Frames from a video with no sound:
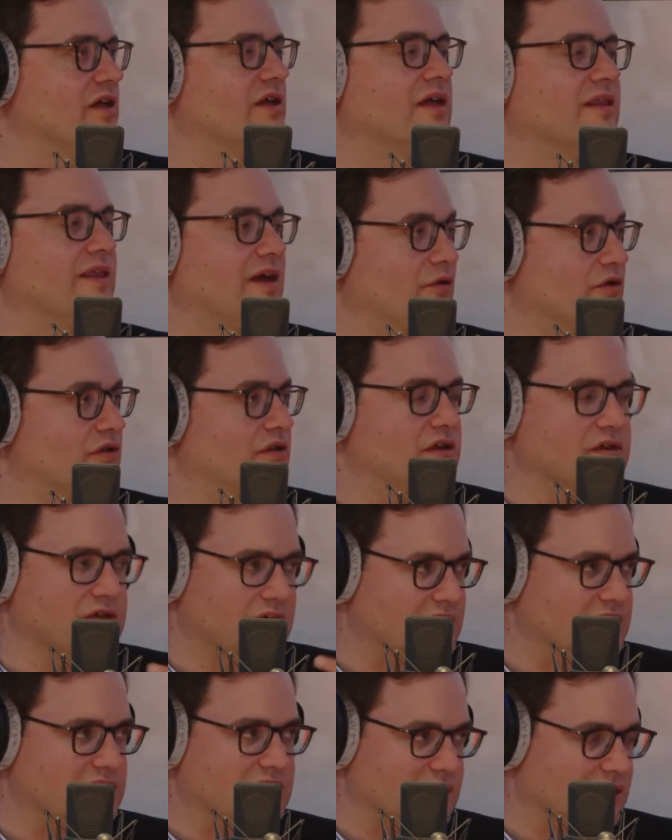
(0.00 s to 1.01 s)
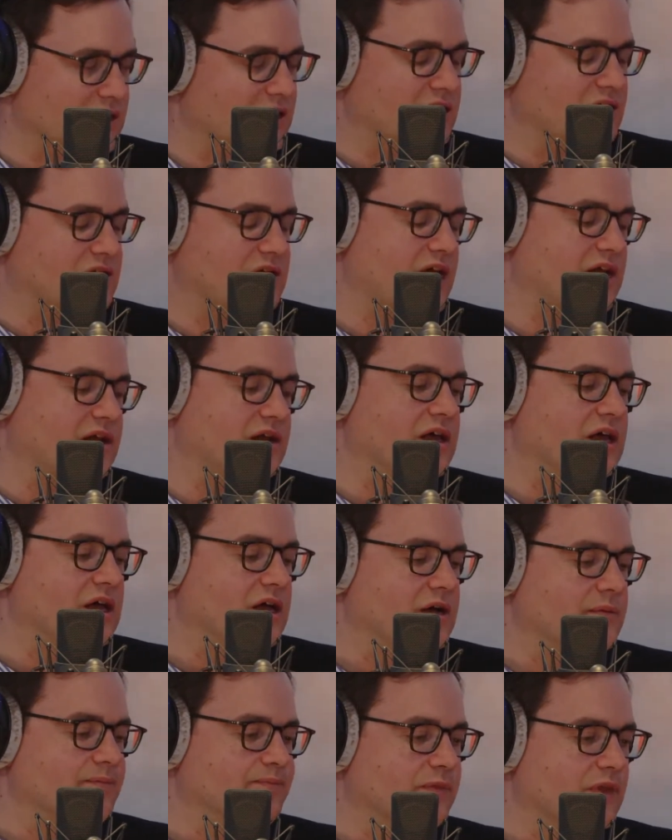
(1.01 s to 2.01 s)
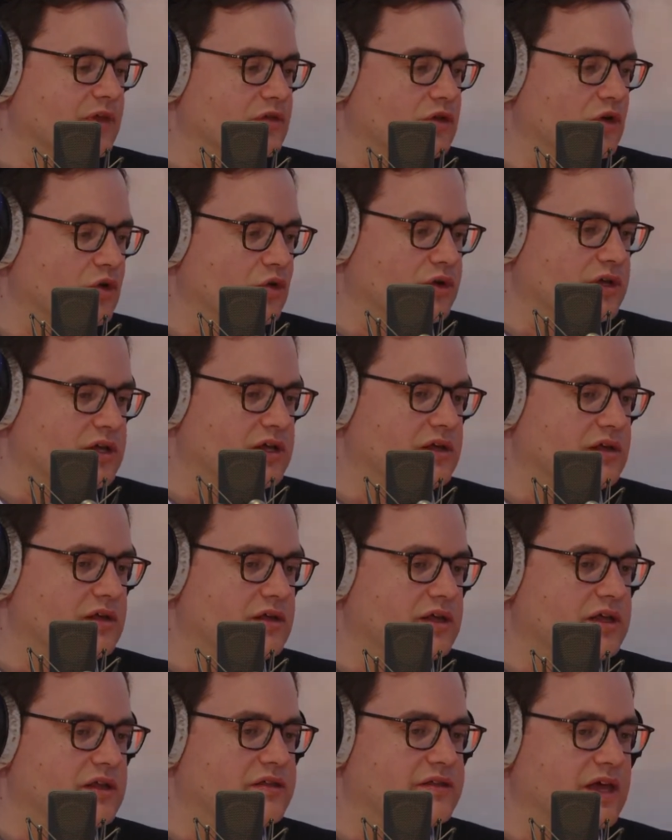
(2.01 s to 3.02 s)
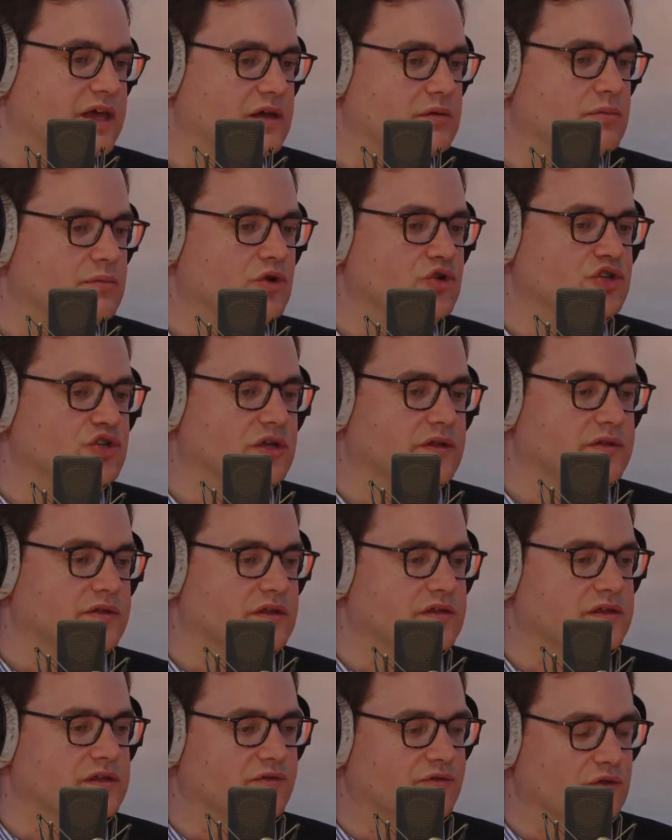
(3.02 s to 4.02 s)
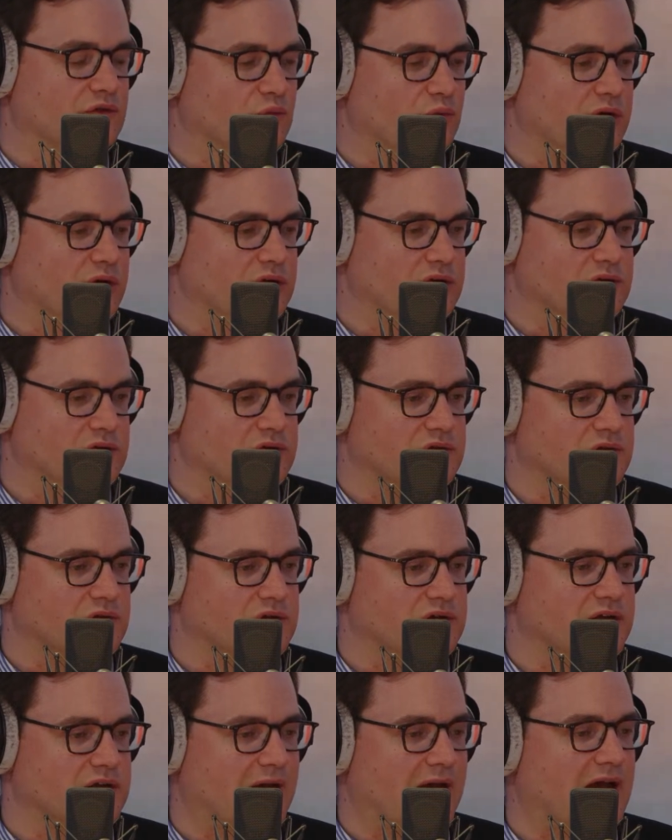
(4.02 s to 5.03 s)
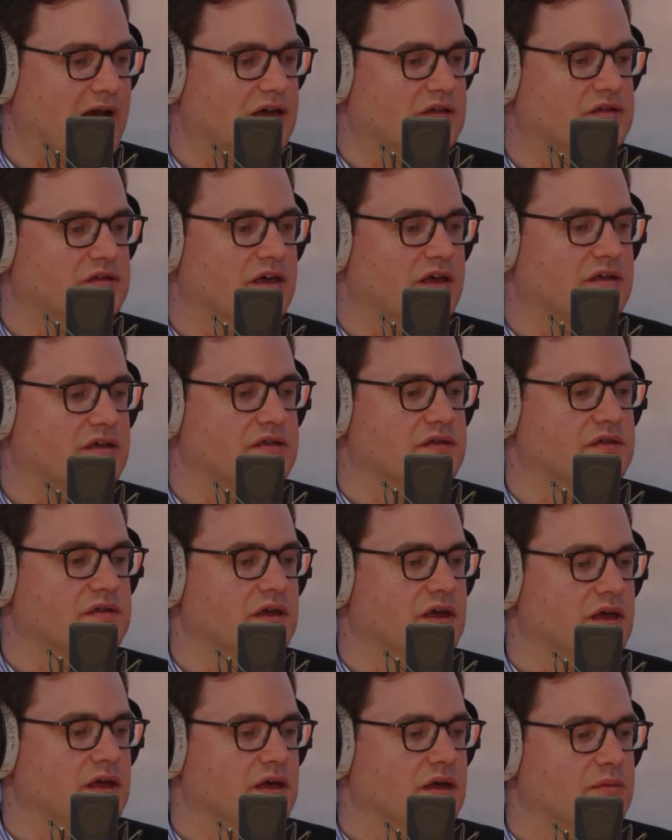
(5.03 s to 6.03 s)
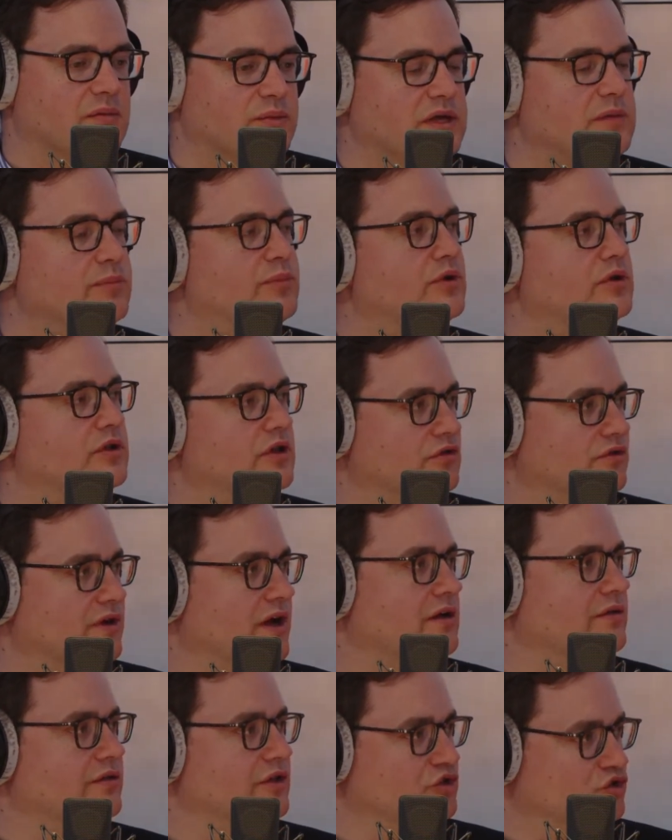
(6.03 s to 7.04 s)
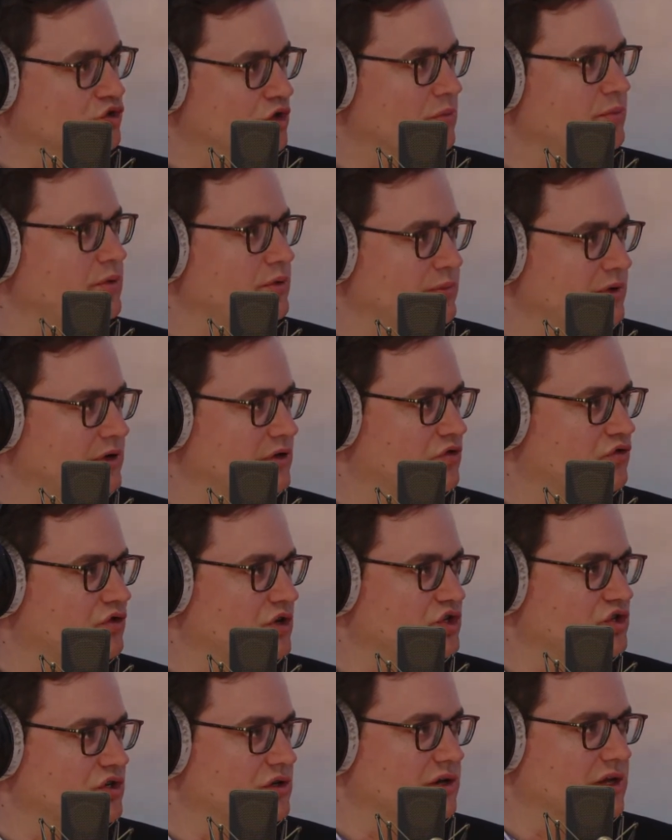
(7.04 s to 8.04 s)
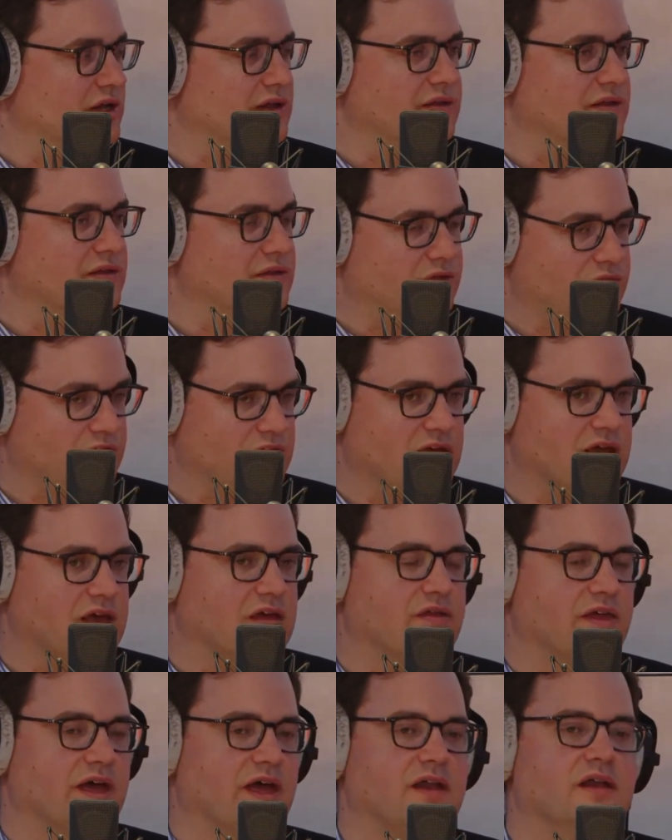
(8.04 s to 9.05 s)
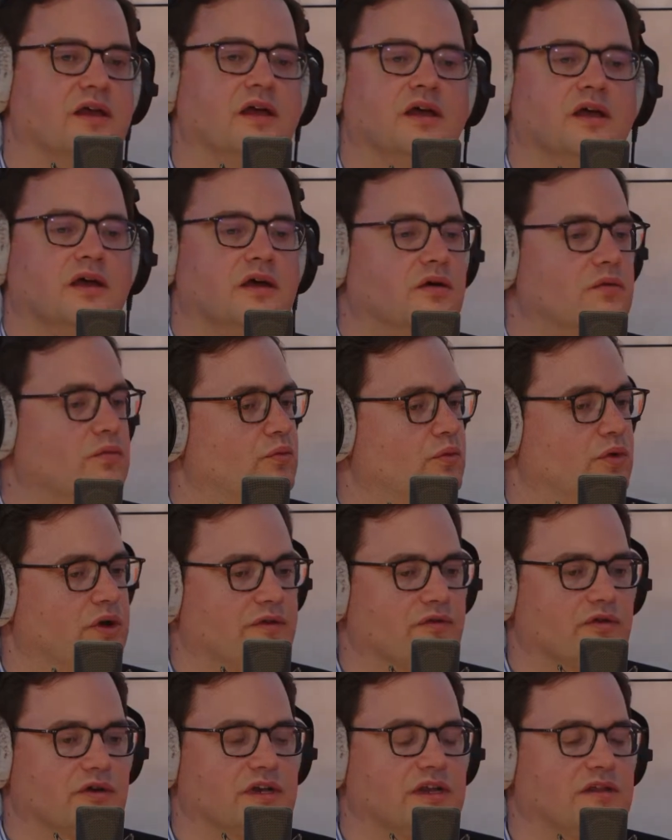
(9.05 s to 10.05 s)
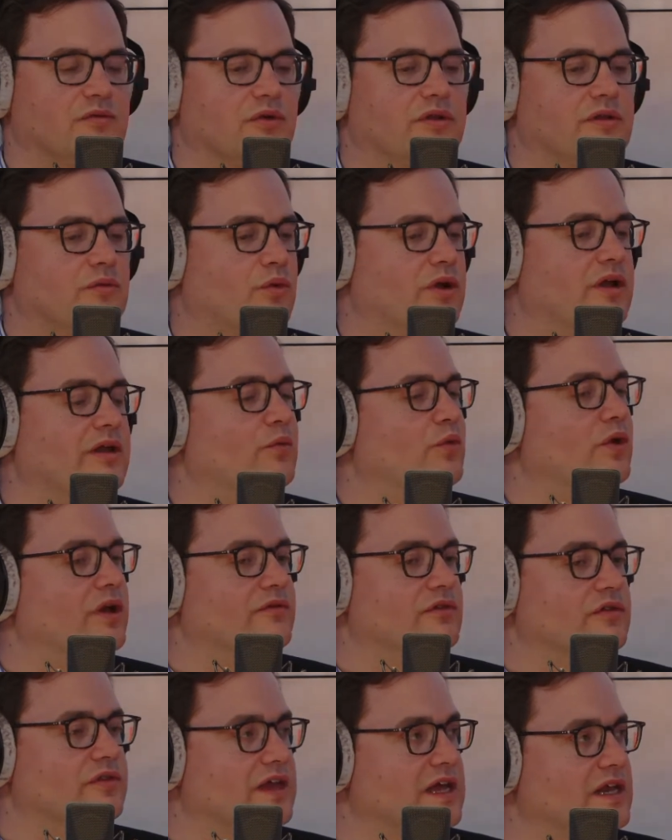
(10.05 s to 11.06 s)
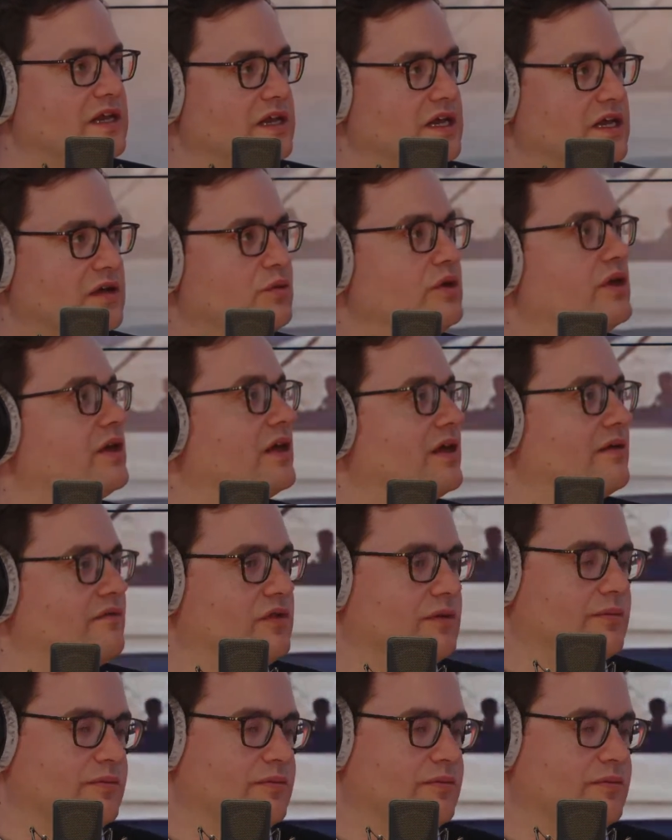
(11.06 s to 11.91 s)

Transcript: And that was his idea in his head. So he set in motion these different ways to access people around the Trump administration, thinking that whatever they need, we can give them.